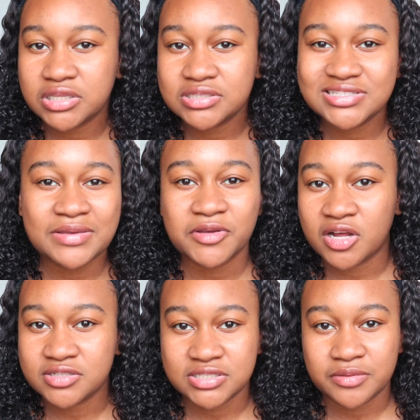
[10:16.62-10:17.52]
same
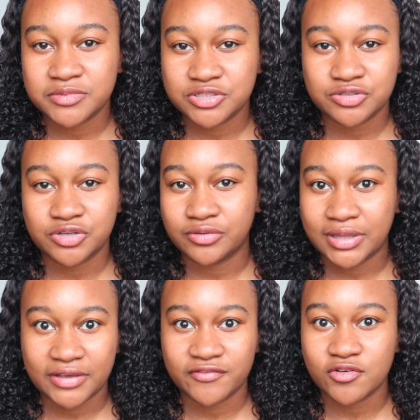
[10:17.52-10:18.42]
concept, you know,
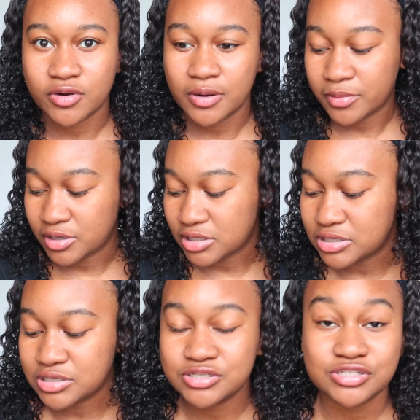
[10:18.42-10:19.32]
like for a book.
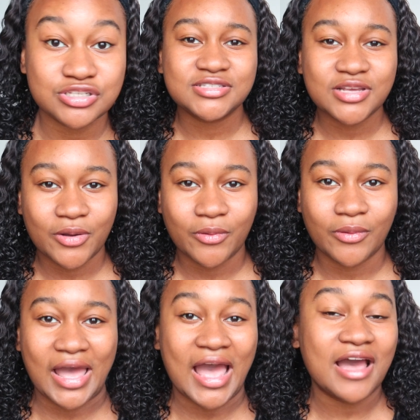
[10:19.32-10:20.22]

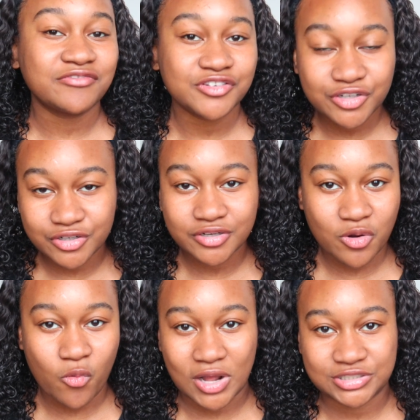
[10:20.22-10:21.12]
So after
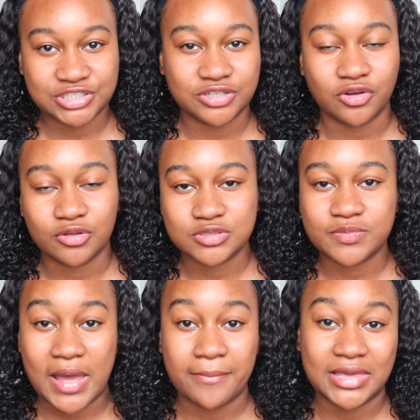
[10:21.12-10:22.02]
watching all those
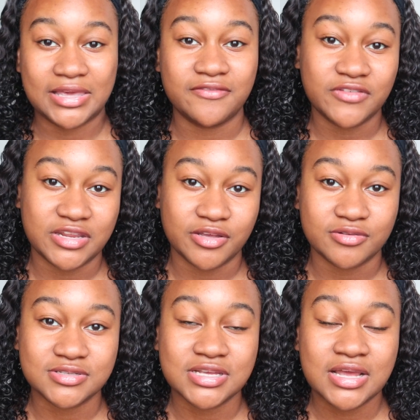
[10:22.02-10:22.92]
map making
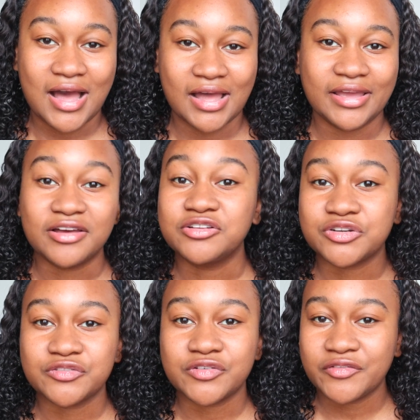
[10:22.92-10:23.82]
videos, I,
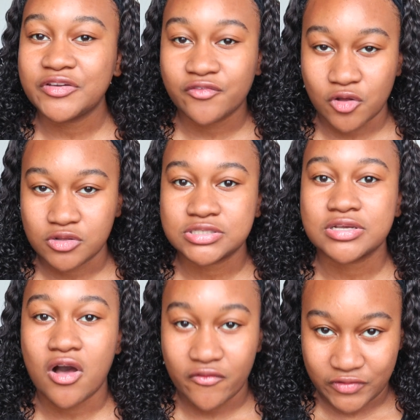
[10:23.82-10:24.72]
under very false
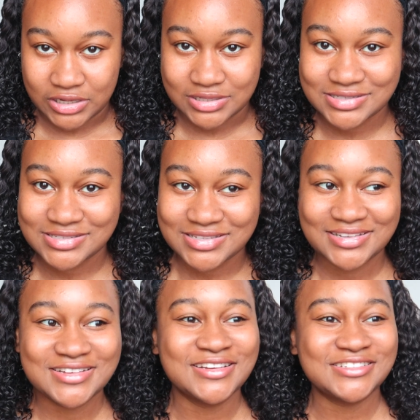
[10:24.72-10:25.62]
confidence,
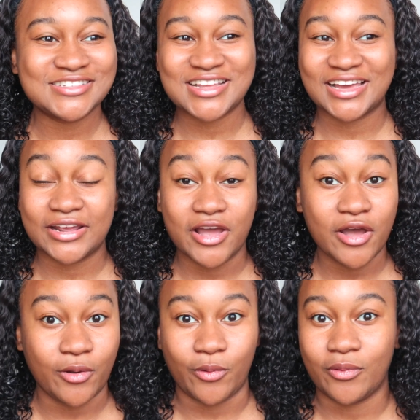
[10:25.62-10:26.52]
decided,
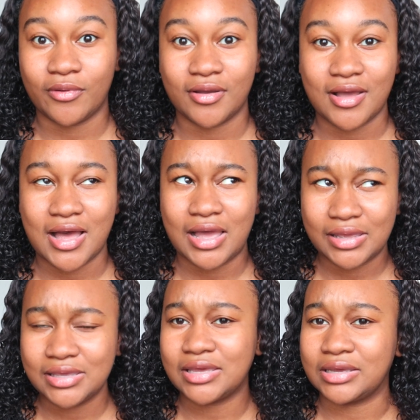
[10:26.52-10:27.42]
oh,
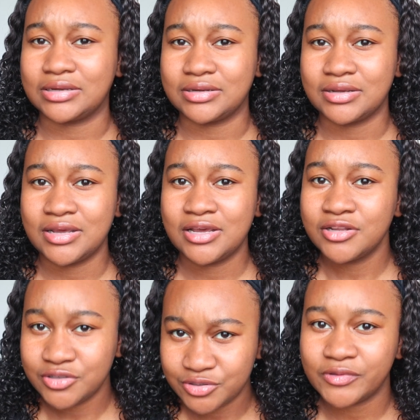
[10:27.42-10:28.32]
I can
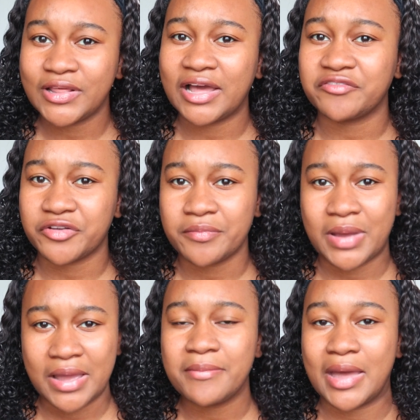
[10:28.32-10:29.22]
do that for
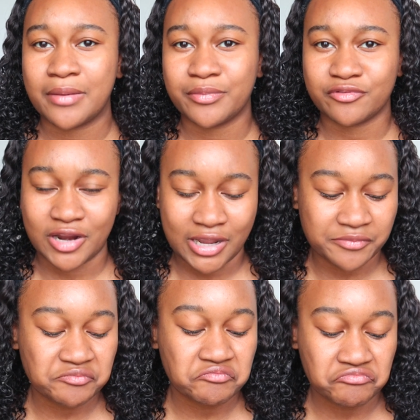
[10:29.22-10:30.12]
my map, right?